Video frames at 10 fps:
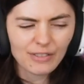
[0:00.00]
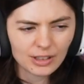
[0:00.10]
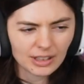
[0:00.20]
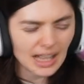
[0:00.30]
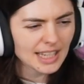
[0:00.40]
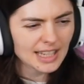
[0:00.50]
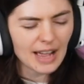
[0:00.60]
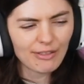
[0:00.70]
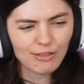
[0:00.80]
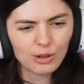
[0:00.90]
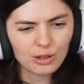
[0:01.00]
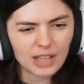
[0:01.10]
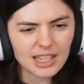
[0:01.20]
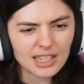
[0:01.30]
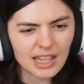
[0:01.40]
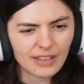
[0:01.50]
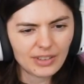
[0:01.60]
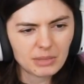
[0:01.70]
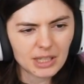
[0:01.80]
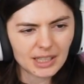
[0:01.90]
glass half full, glass half
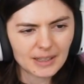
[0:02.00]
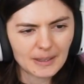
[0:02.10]
empty.